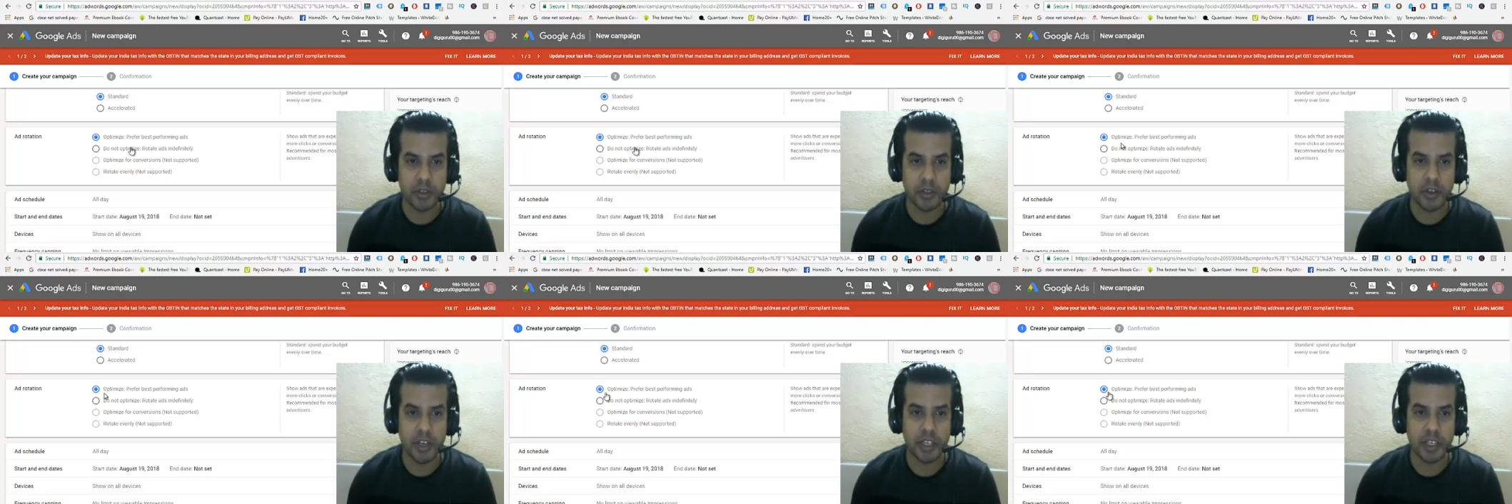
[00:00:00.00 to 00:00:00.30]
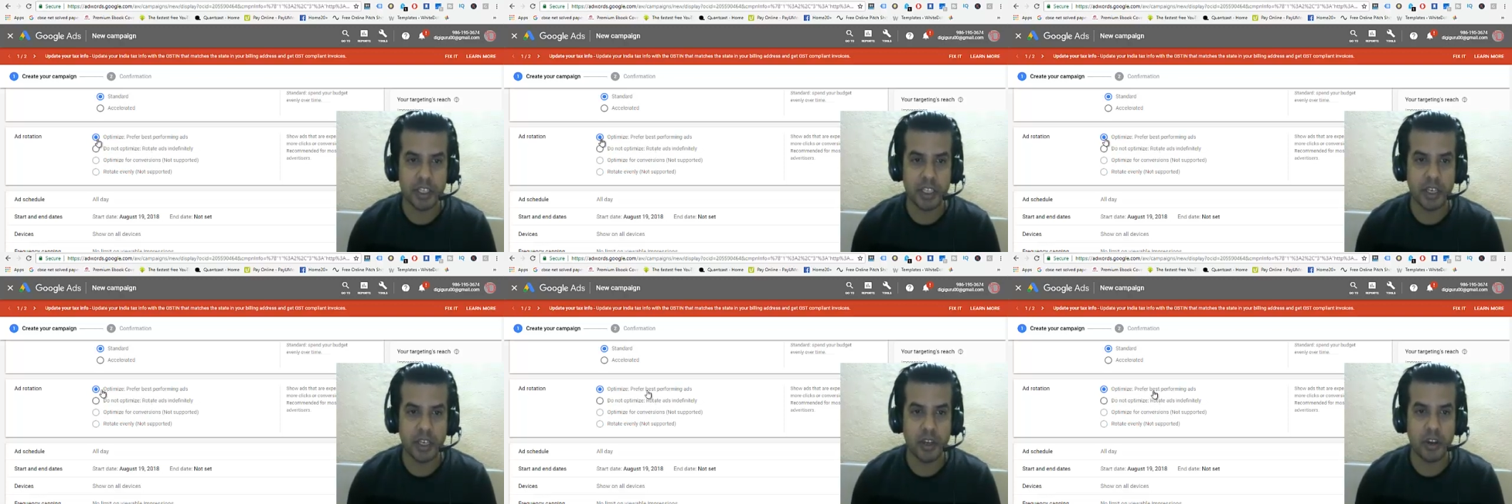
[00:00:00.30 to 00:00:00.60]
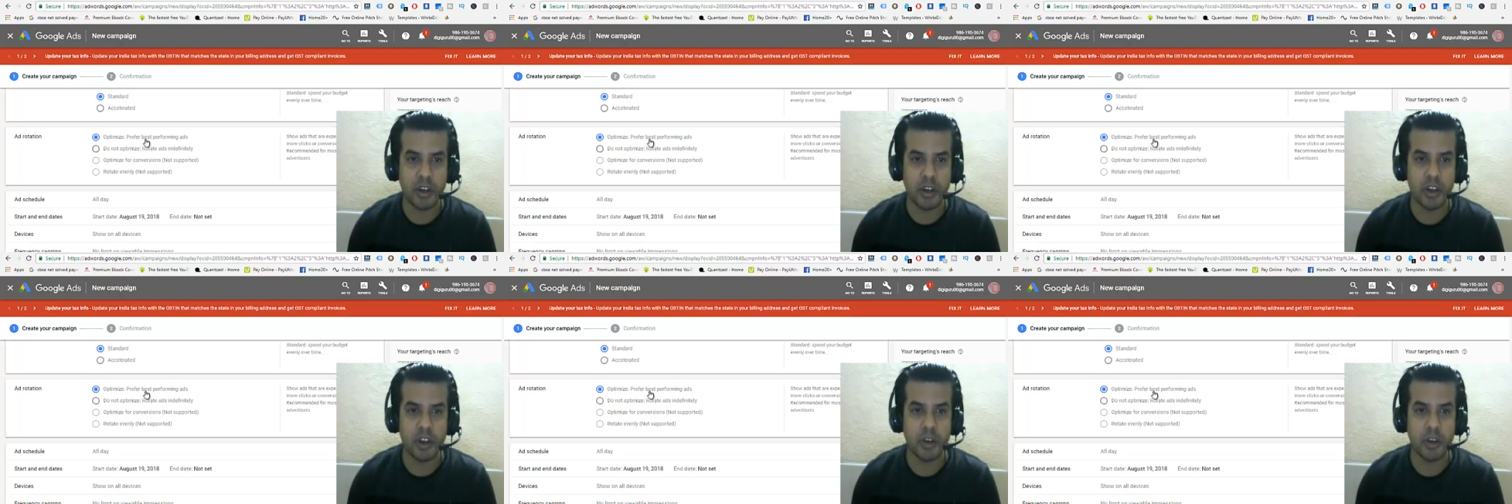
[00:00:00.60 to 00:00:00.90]
rotation
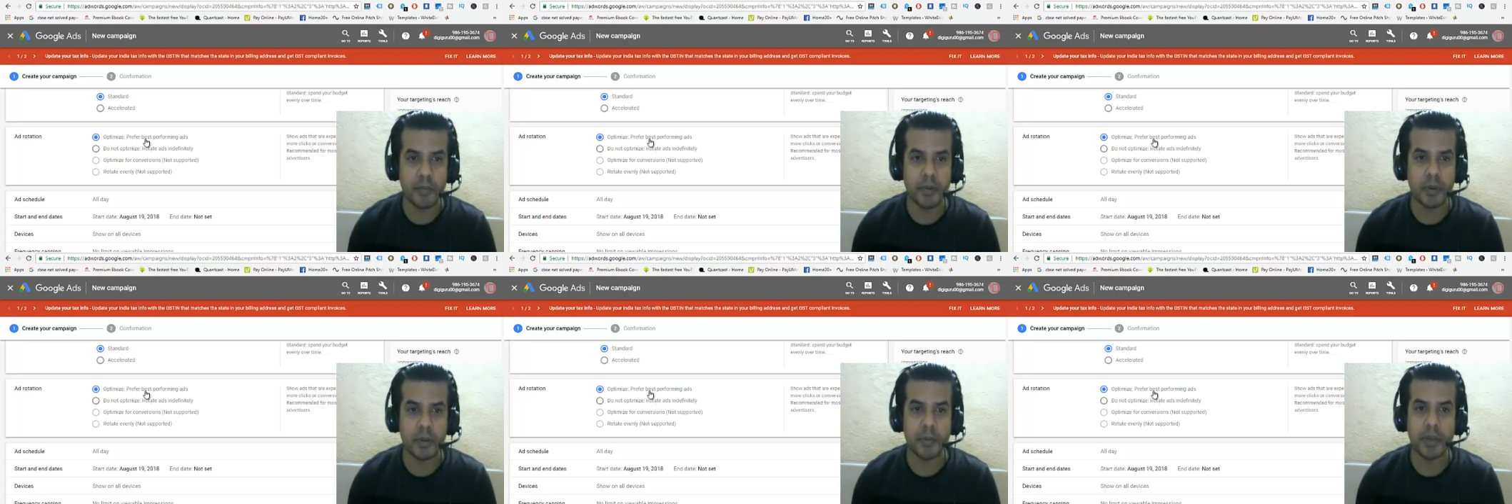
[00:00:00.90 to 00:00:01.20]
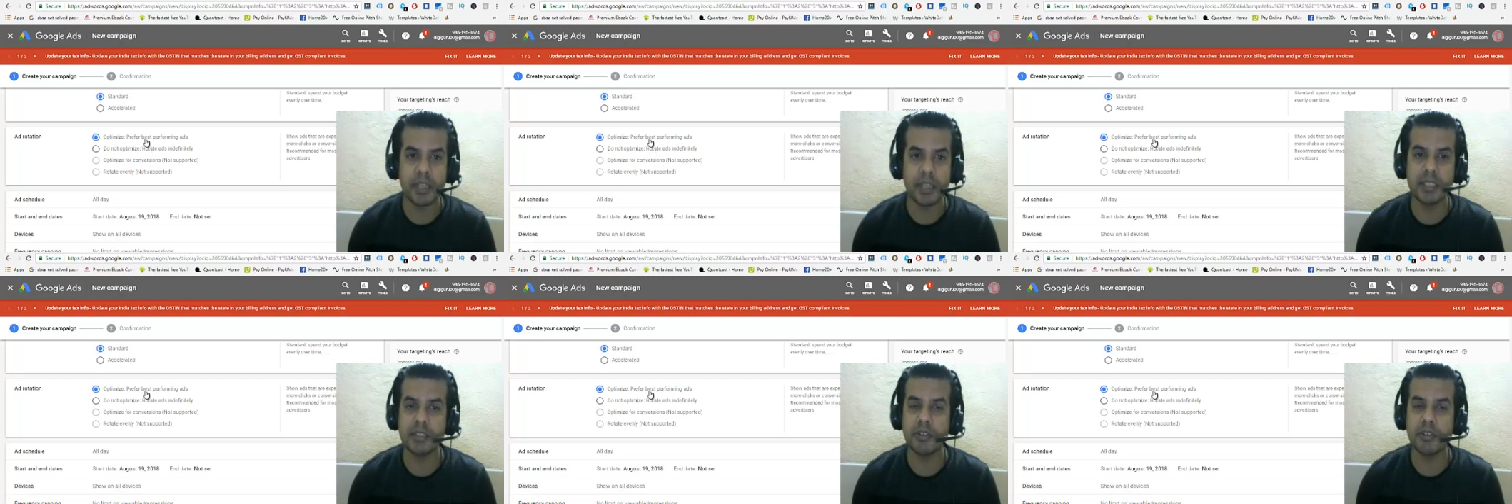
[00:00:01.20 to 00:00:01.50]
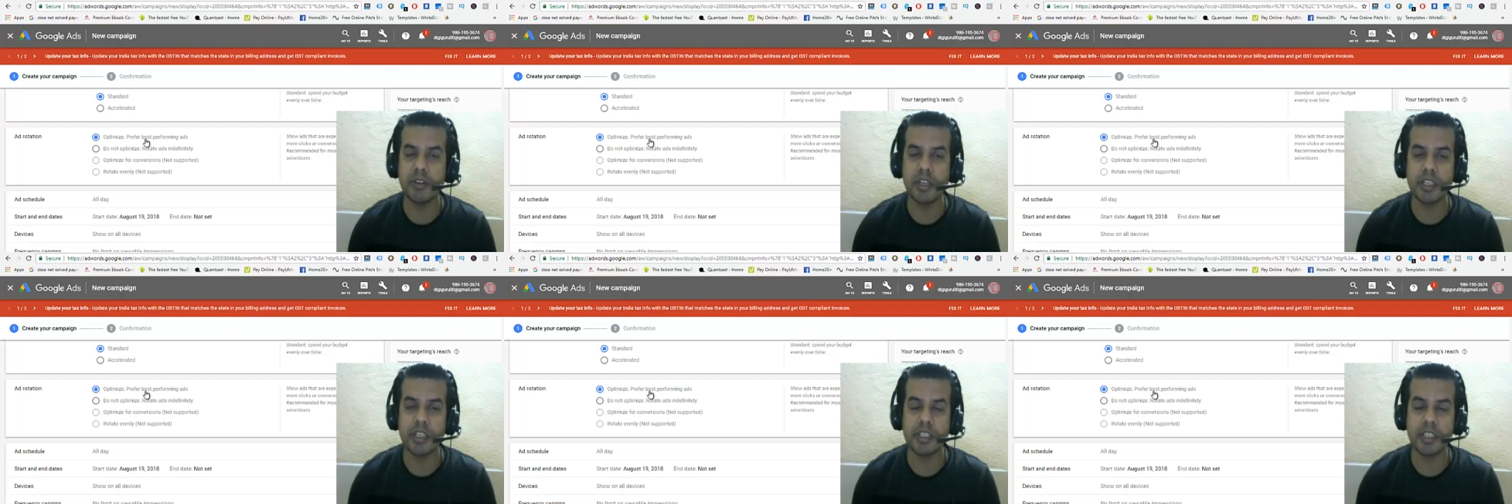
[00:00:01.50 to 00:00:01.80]
or optimize
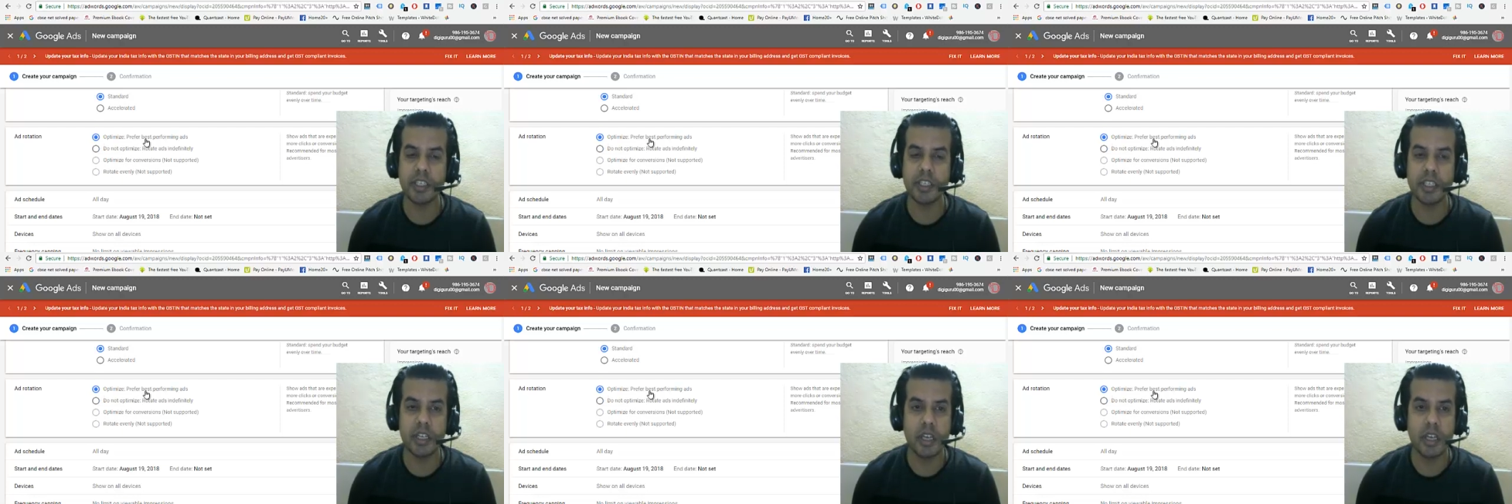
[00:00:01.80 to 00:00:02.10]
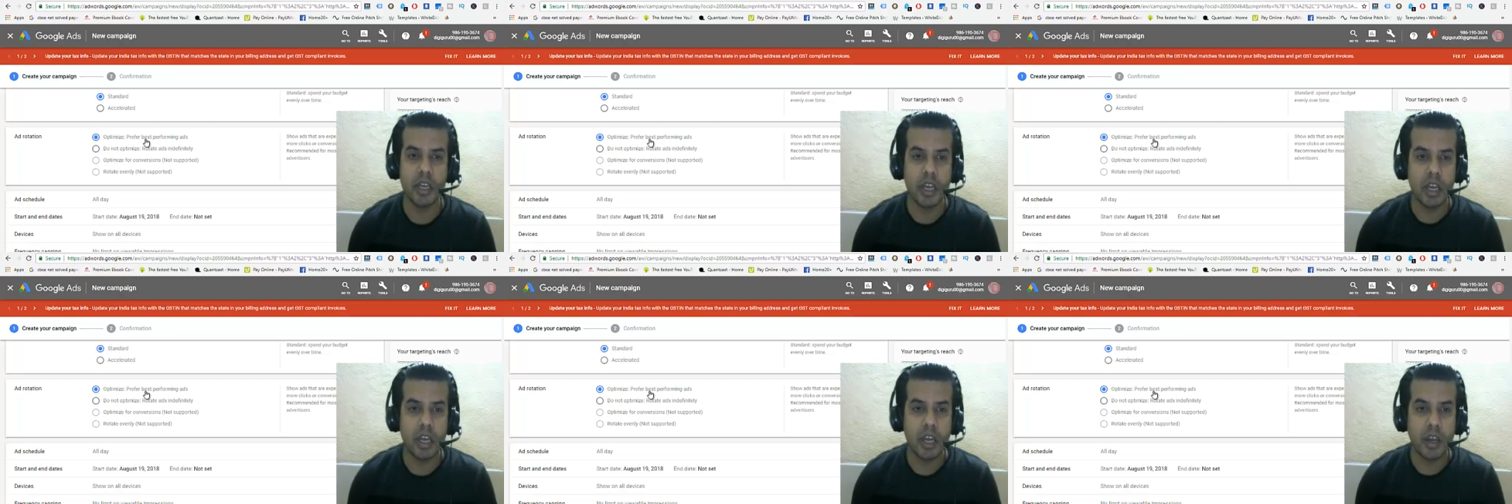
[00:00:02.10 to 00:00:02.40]
rotation